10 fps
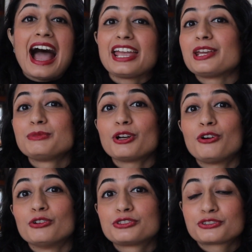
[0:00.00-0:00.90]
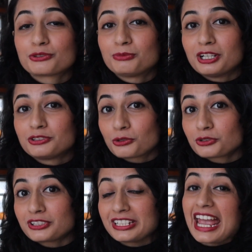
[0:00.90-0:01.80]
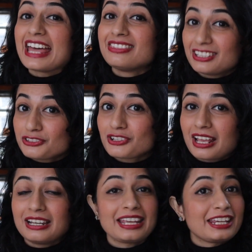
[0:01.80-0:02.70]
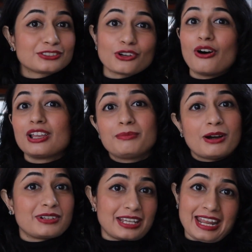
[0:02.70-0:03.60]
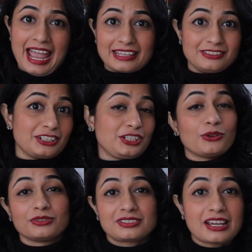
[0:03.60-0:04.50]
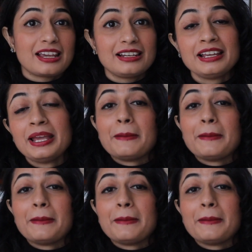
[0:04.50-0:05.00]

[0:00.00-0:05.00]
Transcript: I am your host Shubha Joshi and this channel is all about enhancing your style,